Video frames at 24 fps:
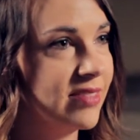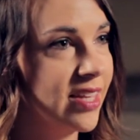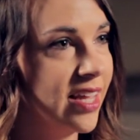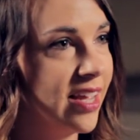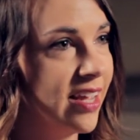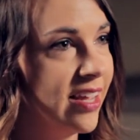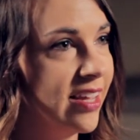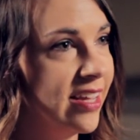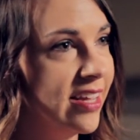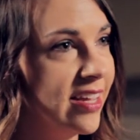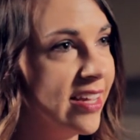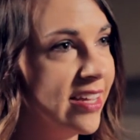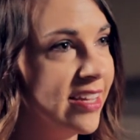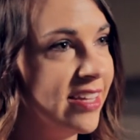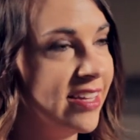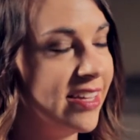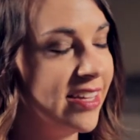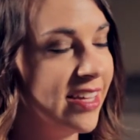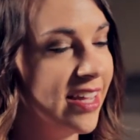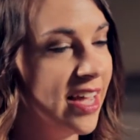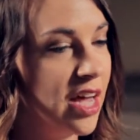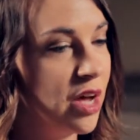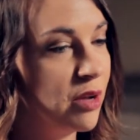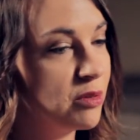They
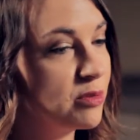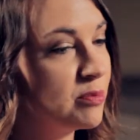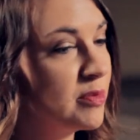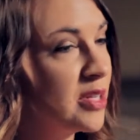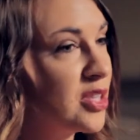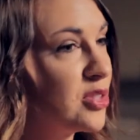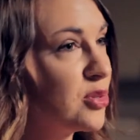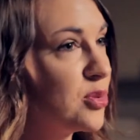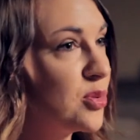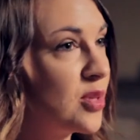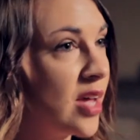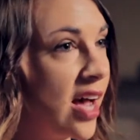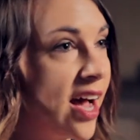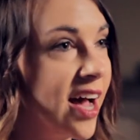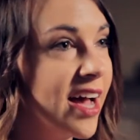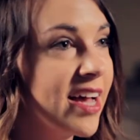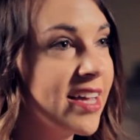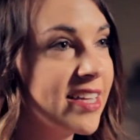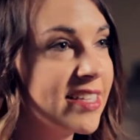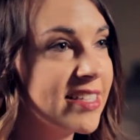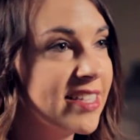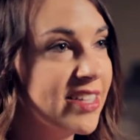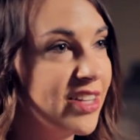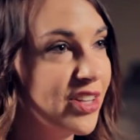helped me through the
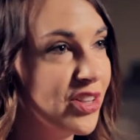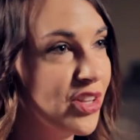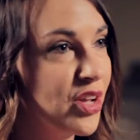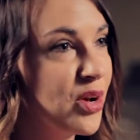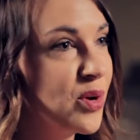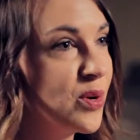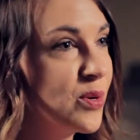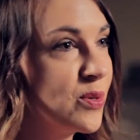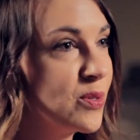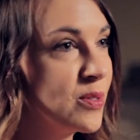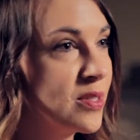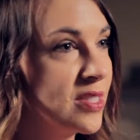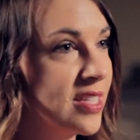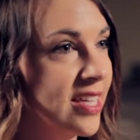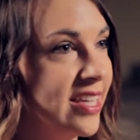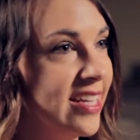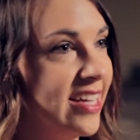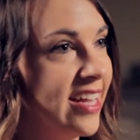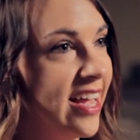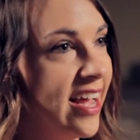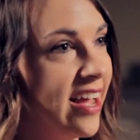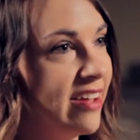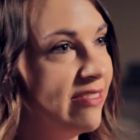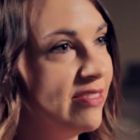highs and the lows
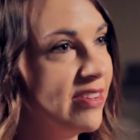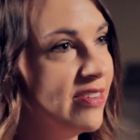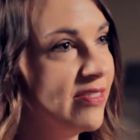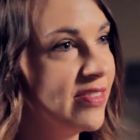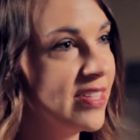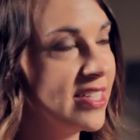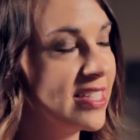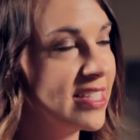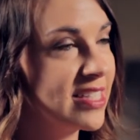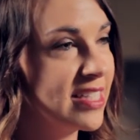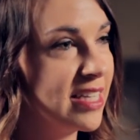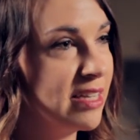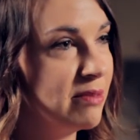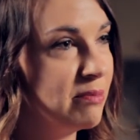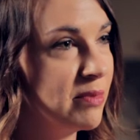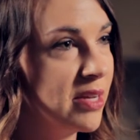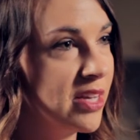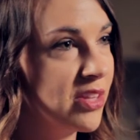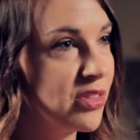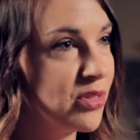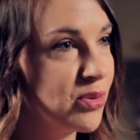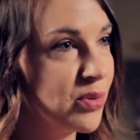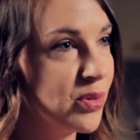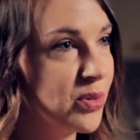and have even seen
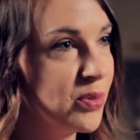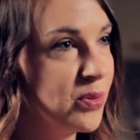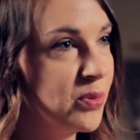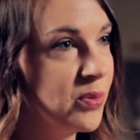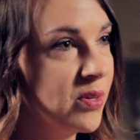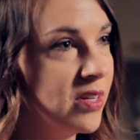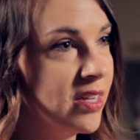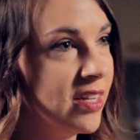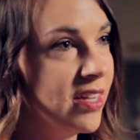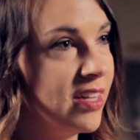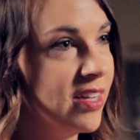me through